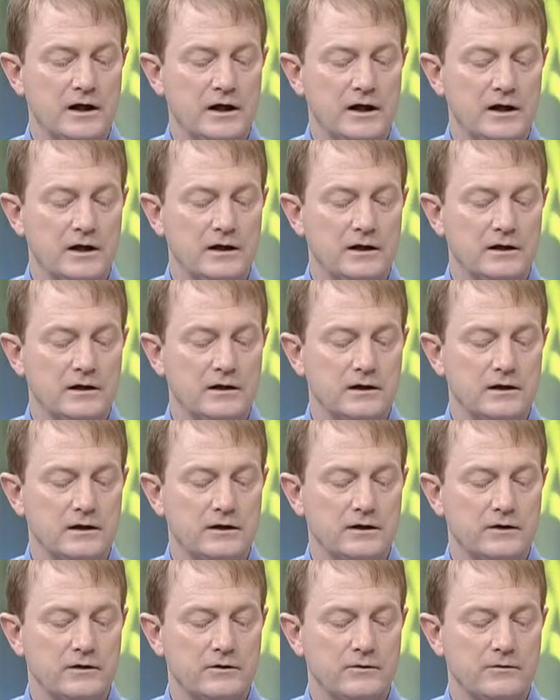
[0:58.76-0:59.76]
uh,
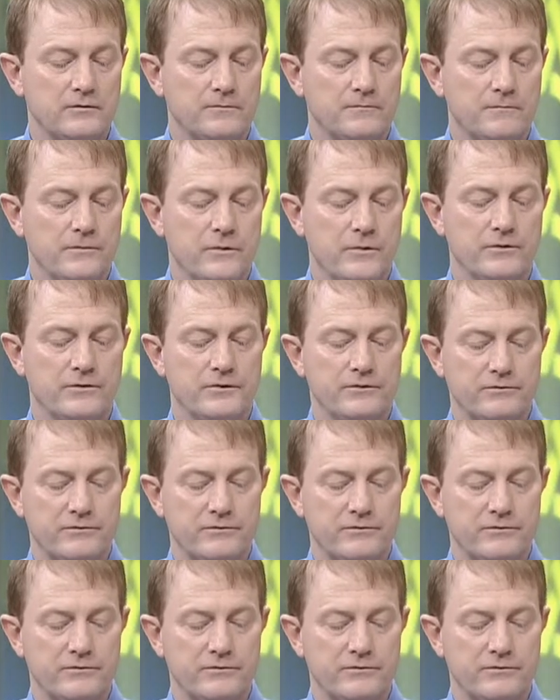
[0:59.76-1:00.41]
the,